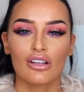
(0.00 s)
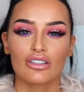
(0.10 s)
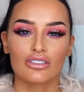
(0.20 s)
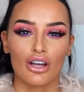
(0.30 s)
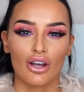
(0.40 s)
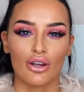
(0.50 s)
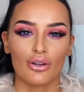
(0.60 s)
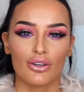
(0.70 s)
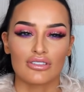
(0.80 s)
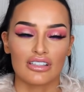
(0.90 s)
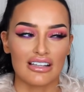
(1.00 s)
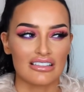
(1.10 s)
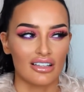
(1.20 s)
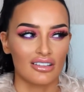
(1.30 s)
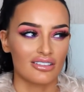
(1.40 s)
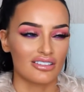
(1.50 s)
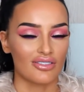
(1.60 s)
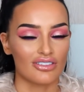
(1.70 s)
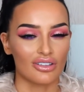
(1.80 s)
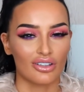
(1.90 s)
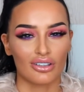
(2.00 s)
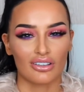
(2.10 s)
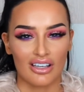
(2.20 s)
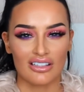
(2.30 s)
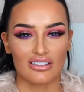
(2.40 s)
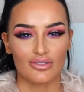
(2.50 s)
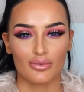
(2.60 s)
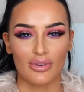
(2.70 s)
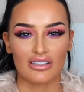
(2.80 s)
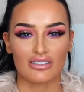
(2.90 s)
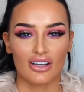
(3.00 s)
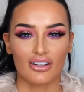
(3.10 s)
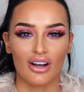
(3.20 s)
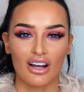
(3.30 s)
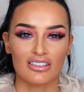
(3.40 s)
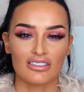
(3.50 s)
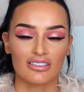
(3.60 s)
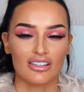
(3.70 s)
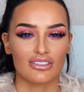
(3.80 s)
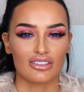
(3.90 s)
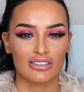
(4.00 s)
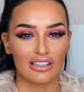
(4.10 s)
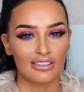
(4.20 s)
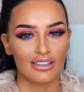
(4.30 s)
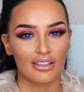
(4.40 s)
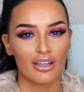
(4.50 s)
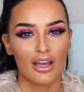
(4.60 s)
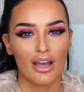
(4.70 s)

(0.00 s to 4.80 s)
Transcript: So to get to London and stuff's a lot easier for me, so I just decided to go to London.